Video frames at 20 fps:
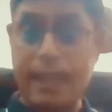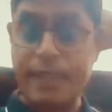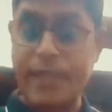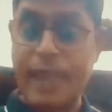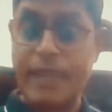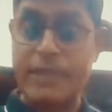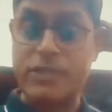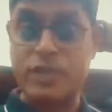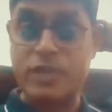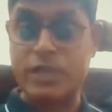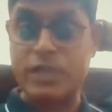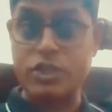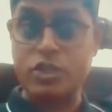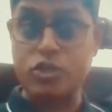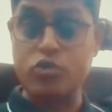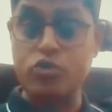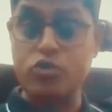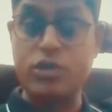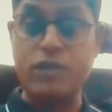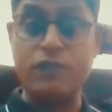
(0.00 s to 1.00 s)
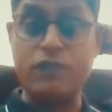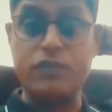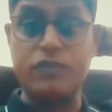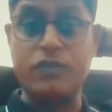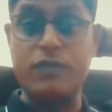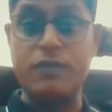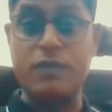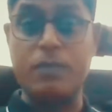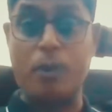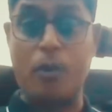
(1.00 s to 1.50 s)
And that's what the solution which
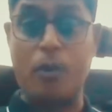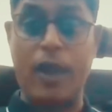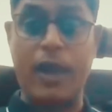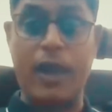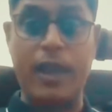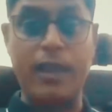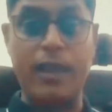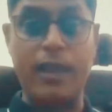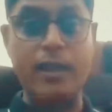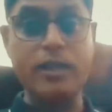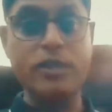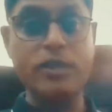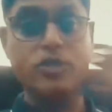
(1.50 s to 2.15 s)
we have been providing.